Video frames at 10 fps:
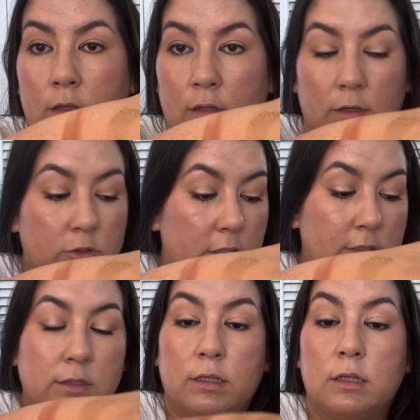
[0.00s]
Actually, it's
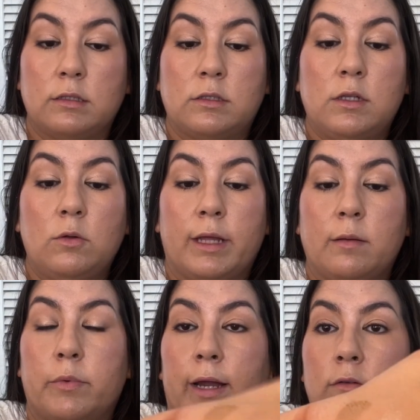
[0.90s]
not so light
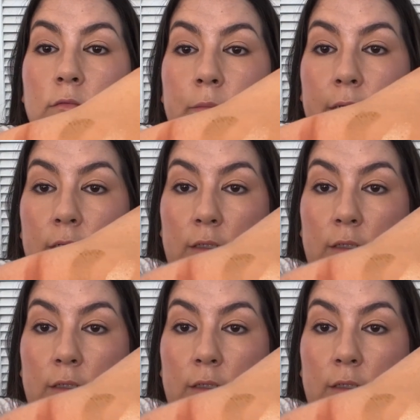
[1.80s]
brown, but